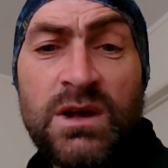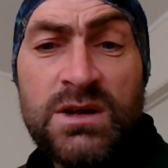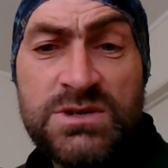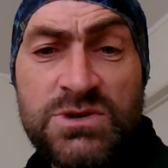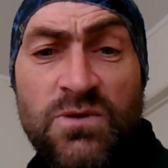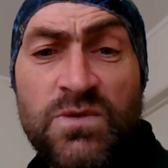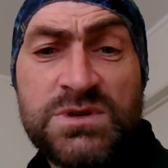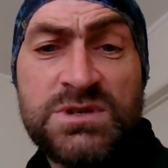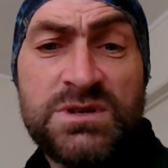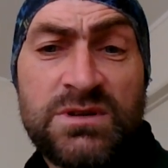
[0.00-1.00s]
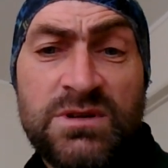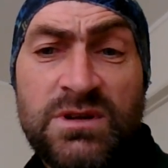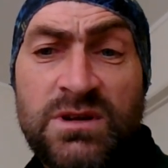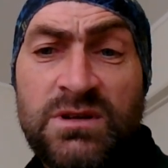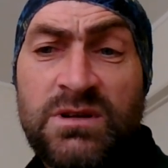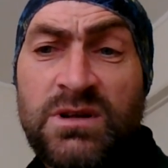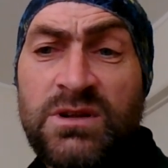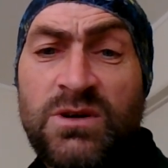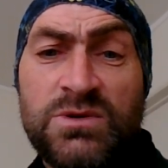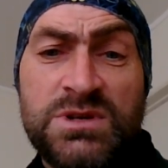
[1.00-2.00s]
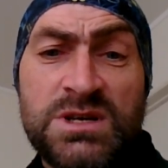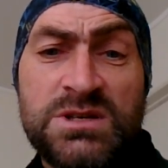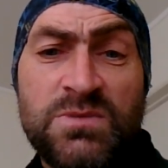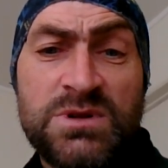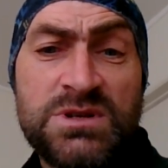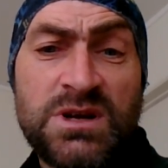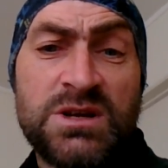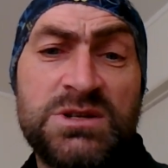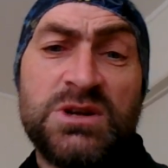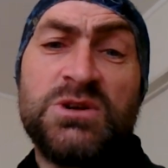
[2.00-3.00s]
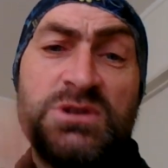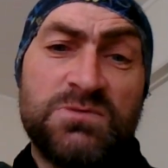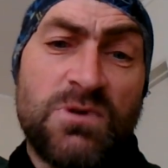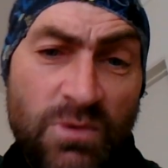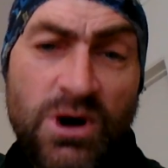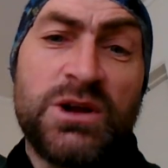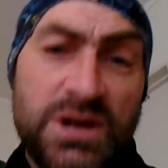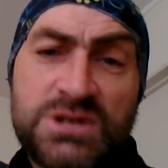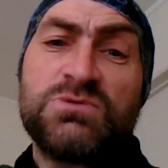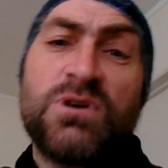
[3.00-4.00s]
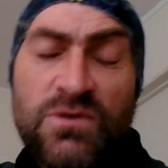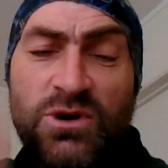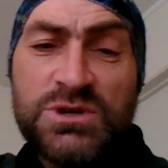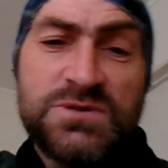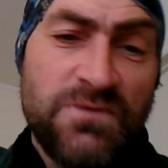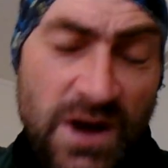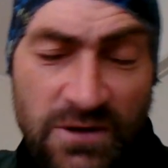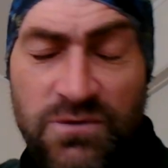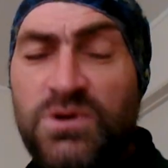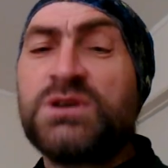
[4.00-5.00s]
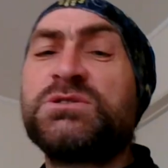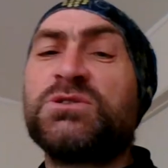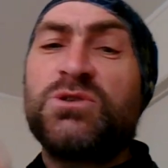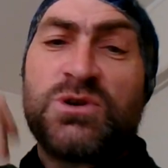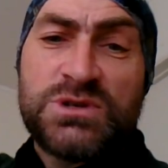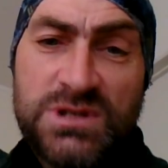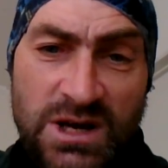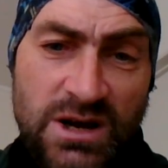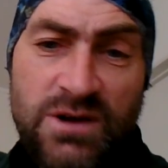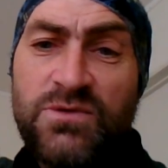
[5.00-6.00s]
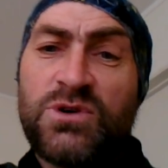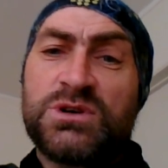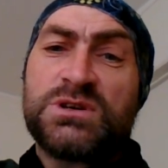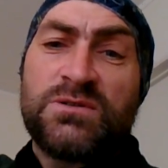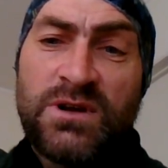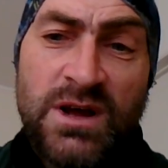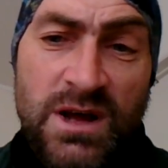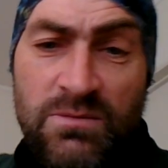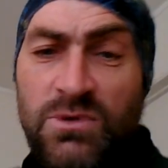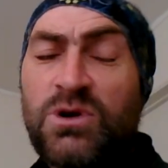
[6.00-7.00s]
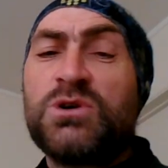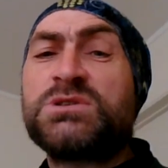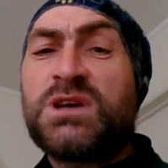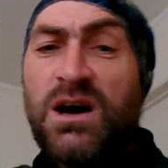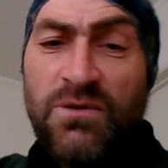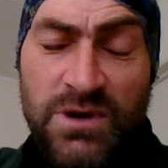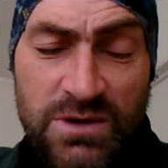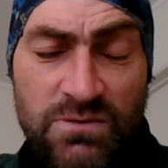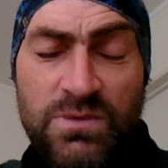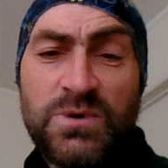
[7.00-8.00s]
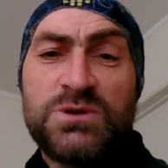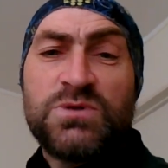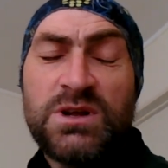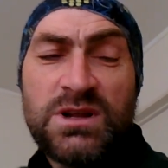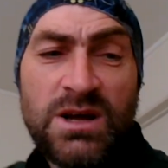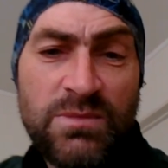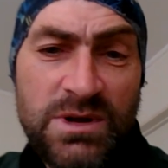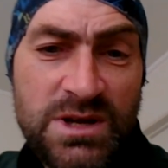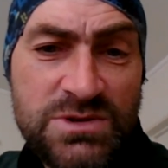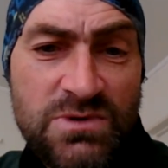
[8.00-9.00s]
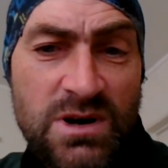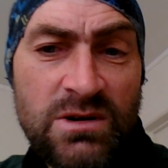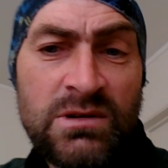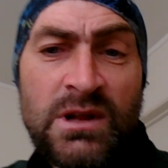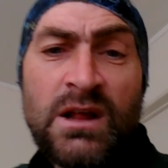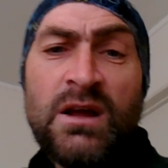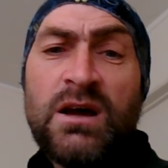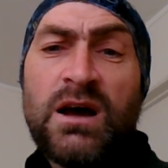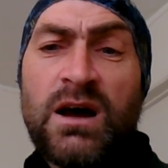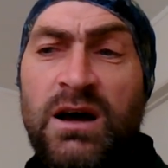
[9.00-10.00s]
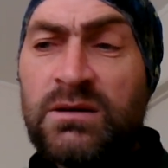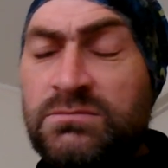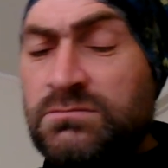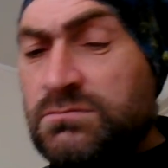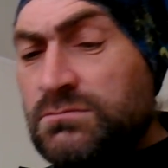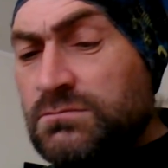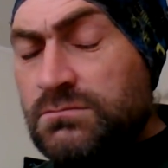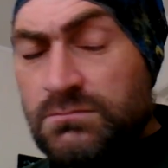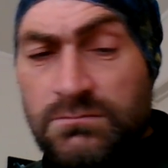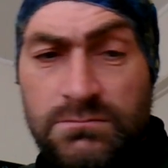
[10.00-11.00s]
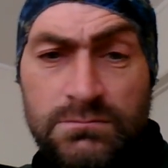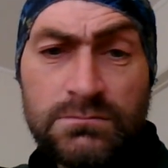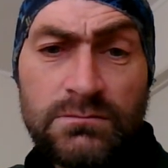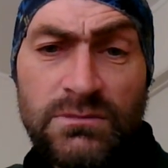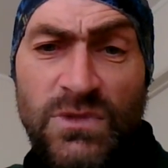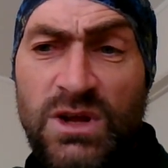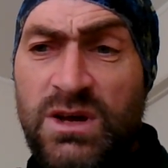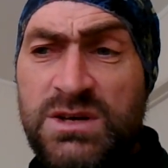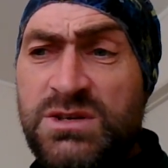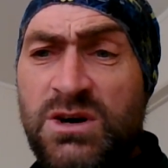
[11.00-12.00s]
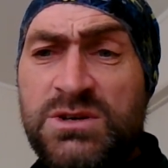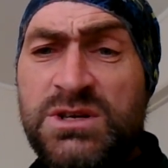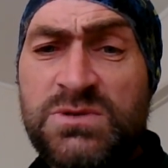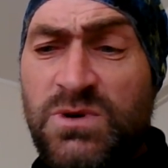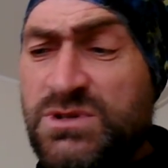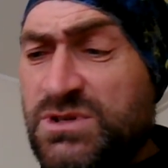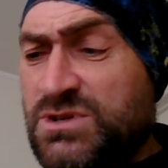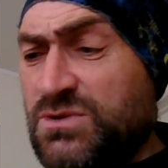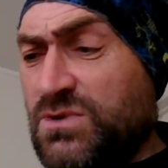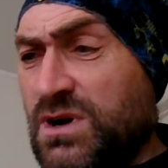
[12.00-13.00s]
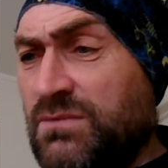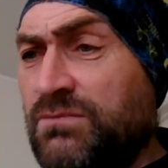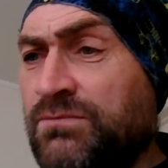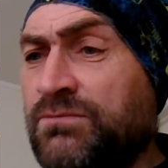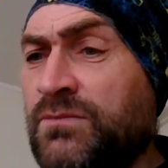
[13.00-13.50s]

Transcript: servants in the Old Testament to continue to remind Israel of God's faithfulness, of God's love, and God's covenant between him and Israel. So I just wanted to